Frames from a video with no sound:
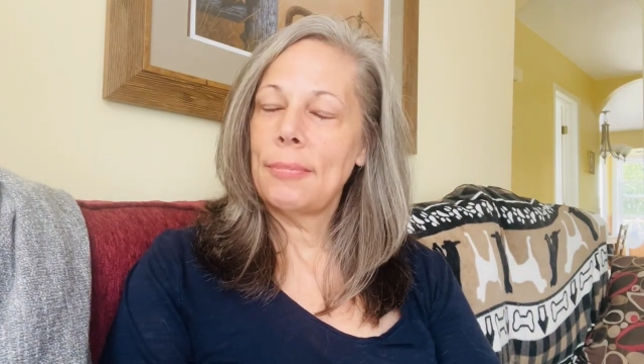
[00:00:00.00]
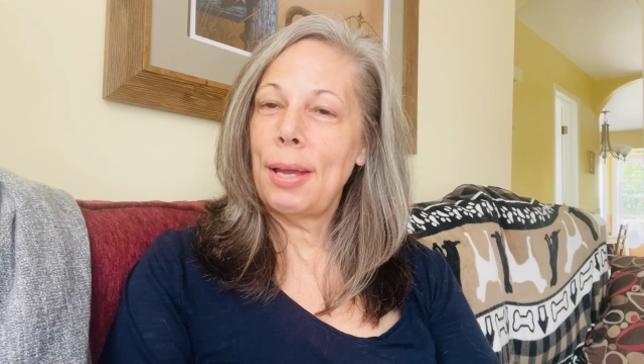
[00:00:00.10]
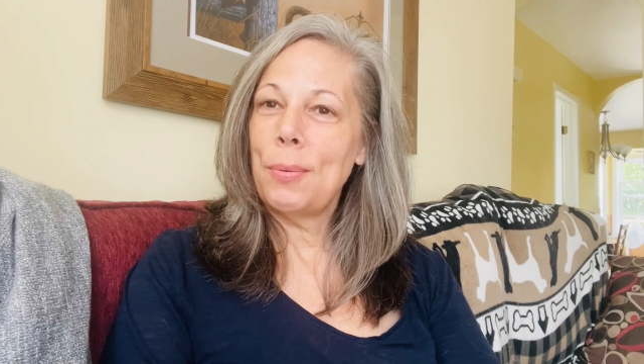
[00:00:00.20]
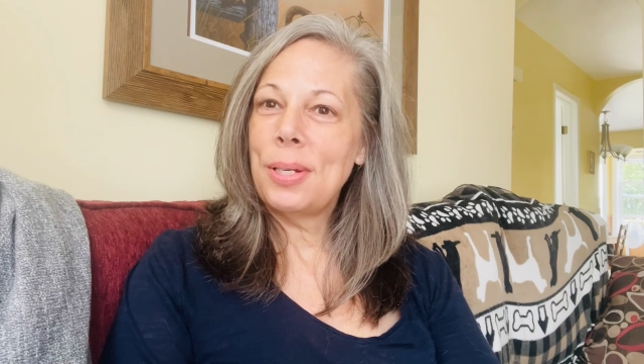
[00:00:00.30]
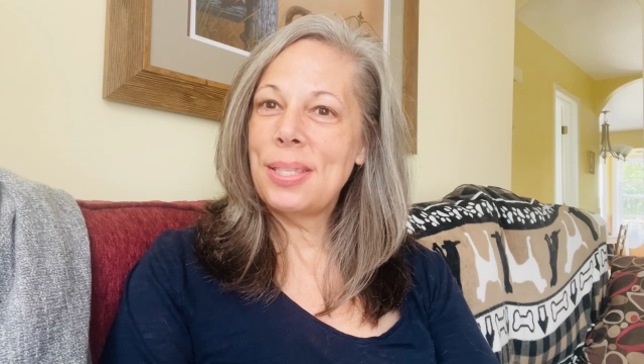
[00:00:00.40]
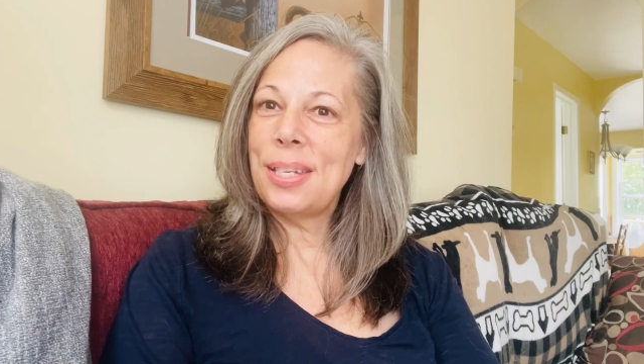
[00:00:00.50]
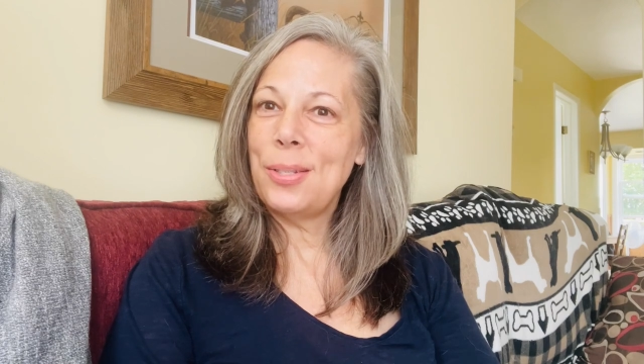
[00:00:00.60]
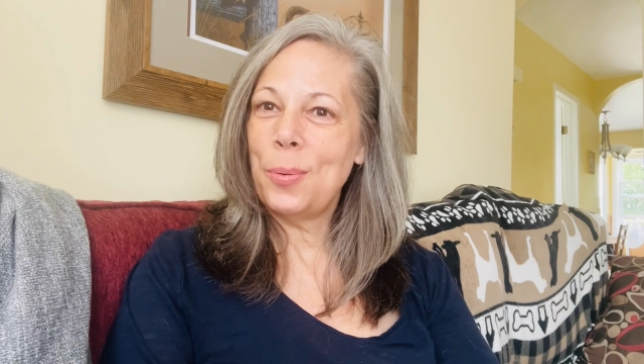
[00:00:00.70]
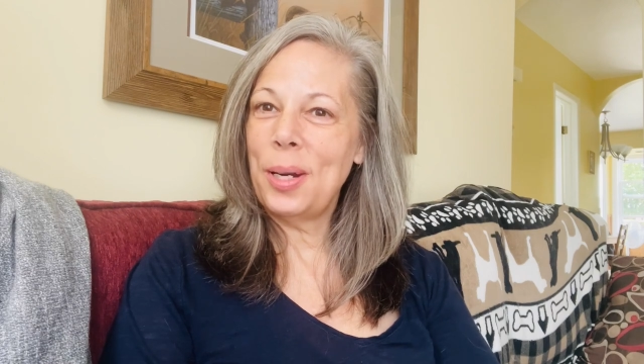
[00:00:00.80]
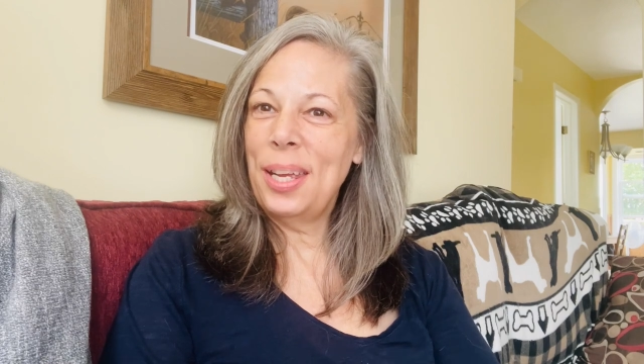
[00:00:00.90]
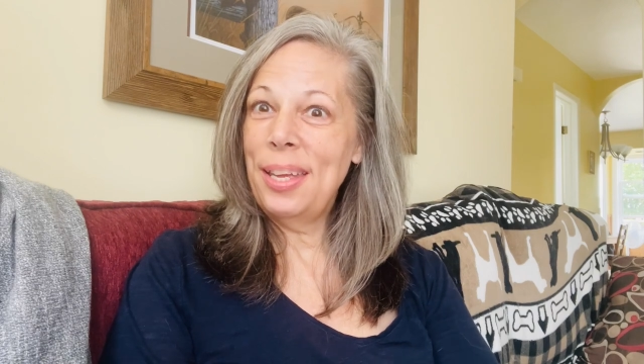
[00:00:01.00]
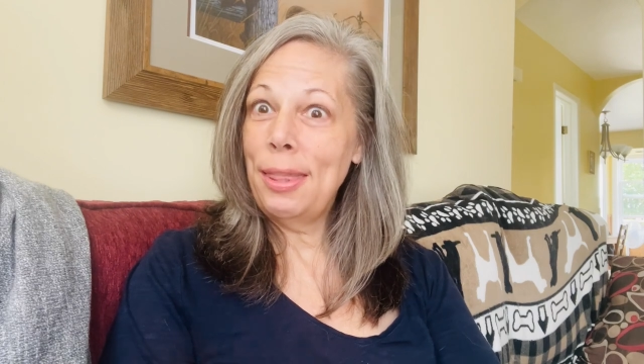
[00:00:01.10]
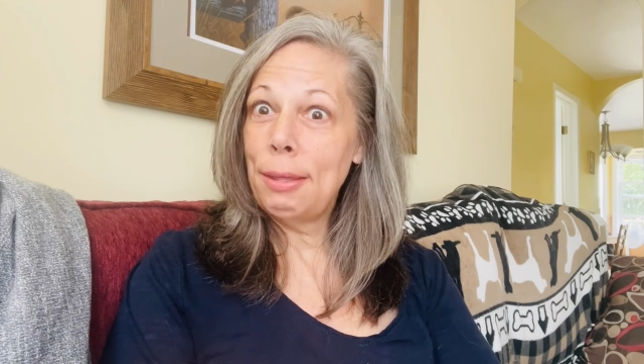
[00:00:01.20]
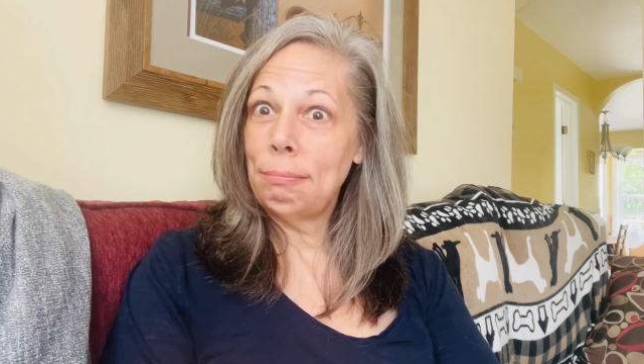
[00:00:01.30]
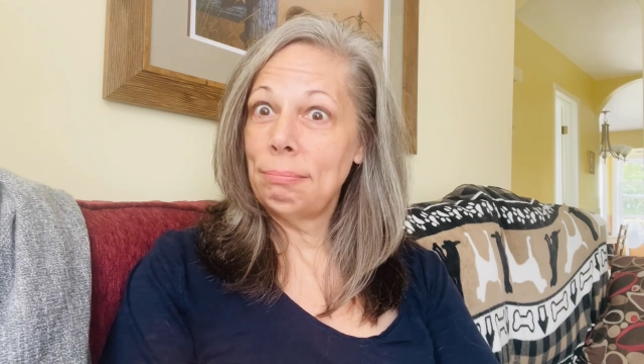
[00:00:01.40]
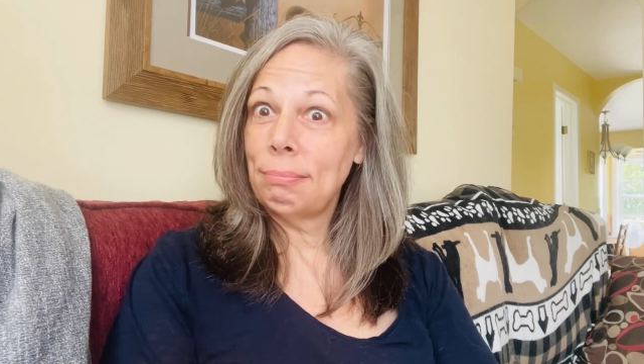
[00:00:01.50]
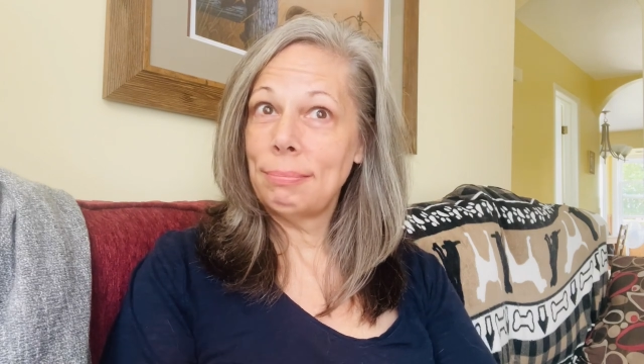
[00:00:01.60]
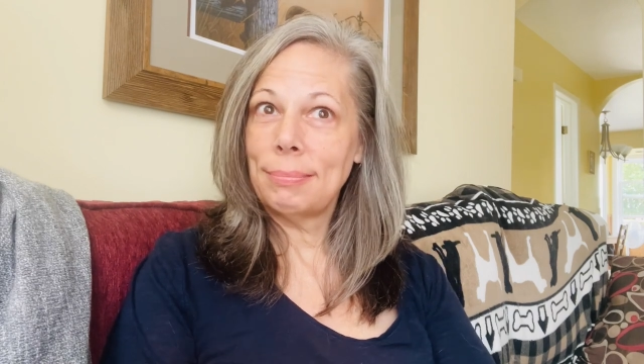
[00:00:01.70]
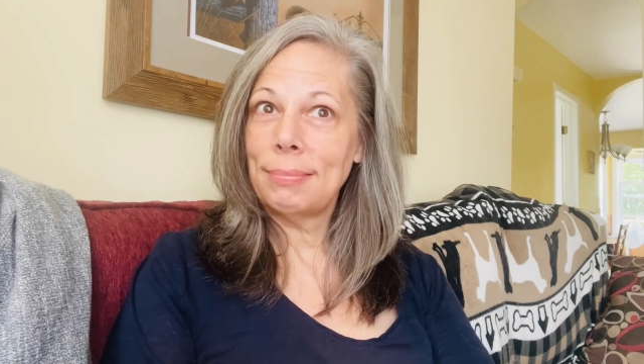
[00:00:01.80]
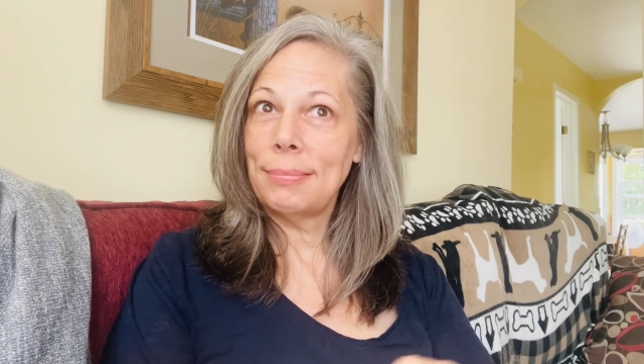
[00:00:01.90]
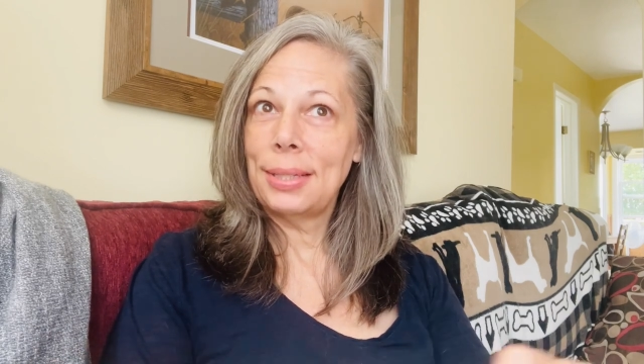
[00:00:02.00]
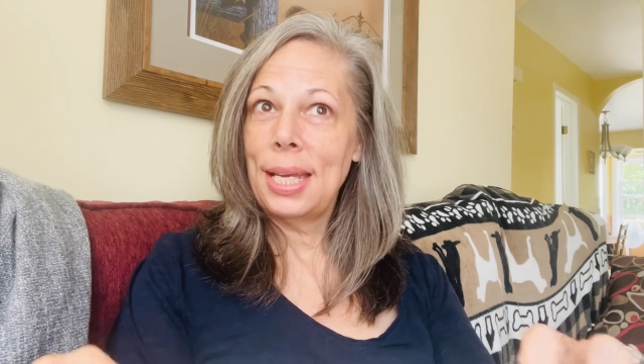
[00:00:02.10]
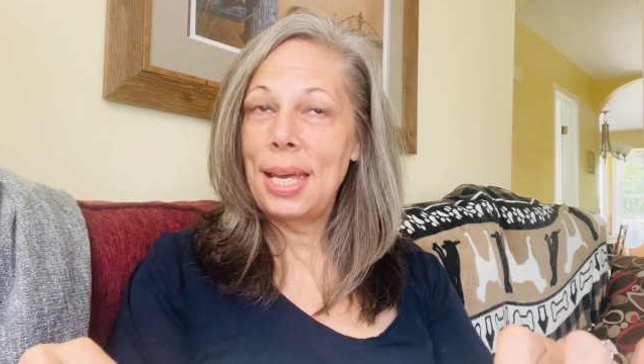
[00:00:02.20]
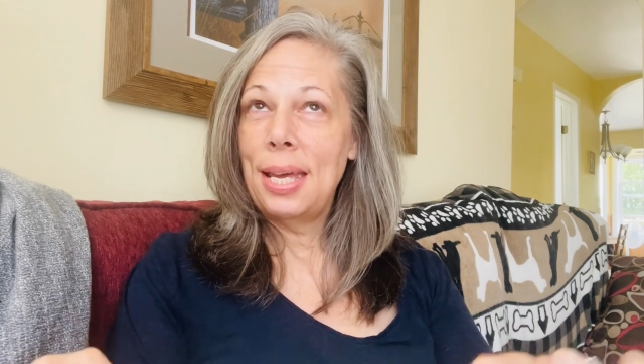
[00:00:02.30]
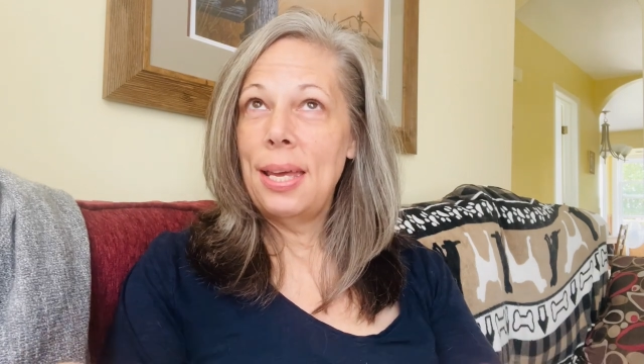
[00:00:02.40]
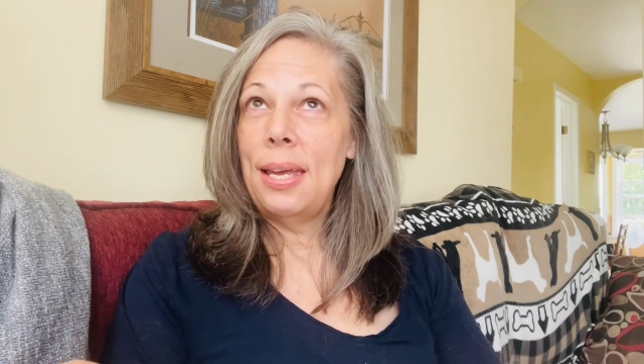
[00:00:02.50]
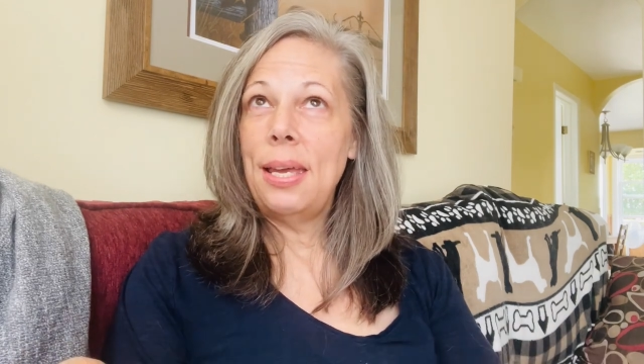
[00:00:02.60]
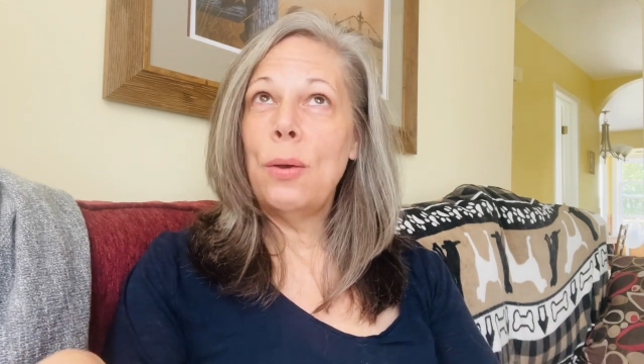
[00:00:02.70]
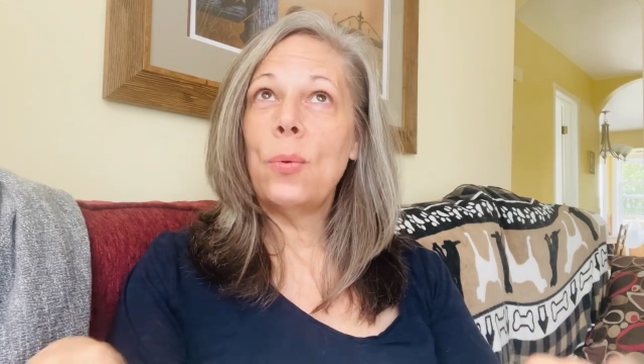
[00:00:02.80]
I want to say 20th. It